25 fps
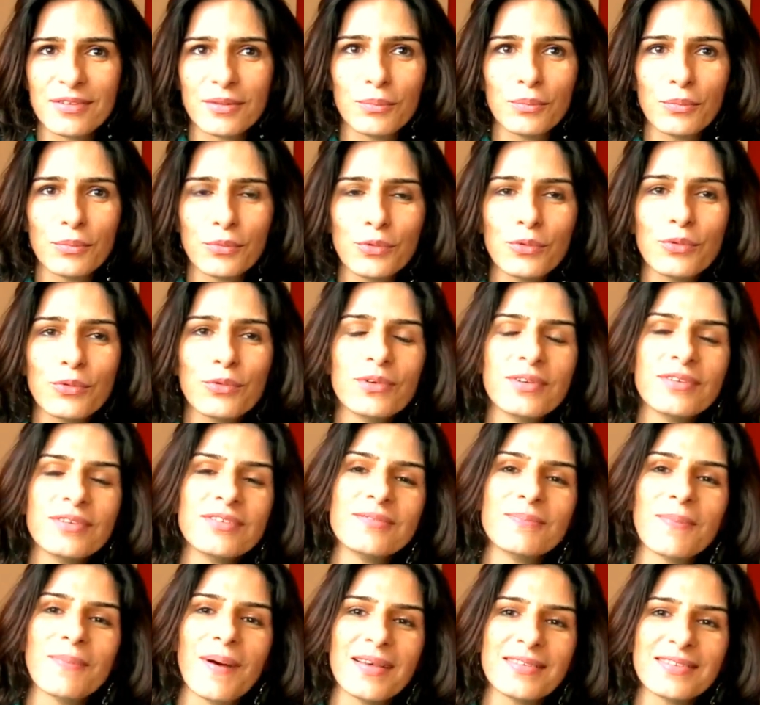the moon
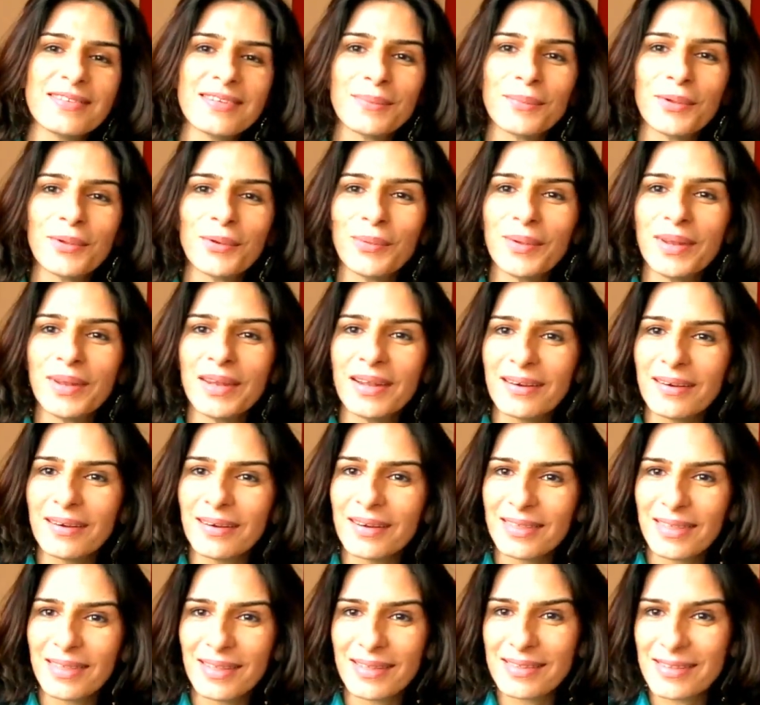is passing between
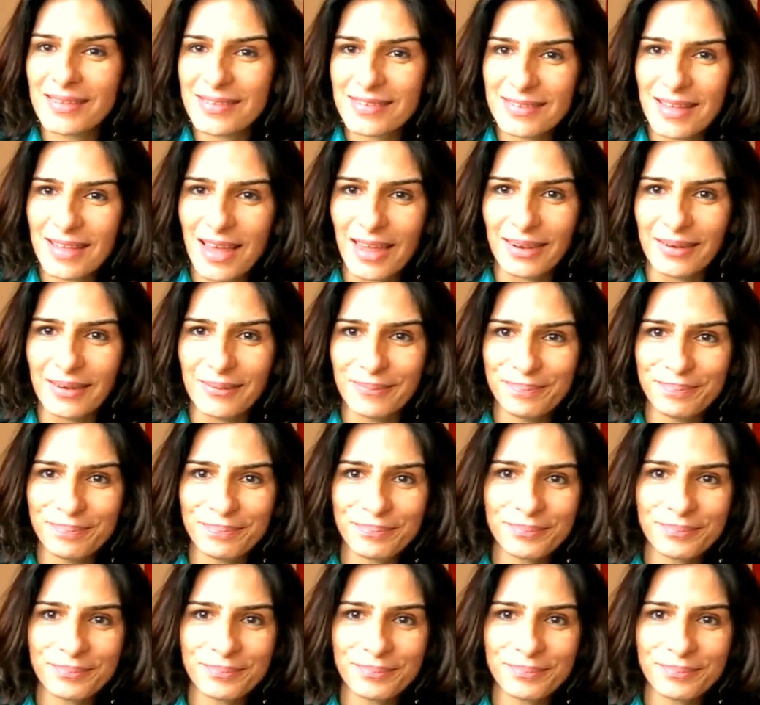Earth and the sun.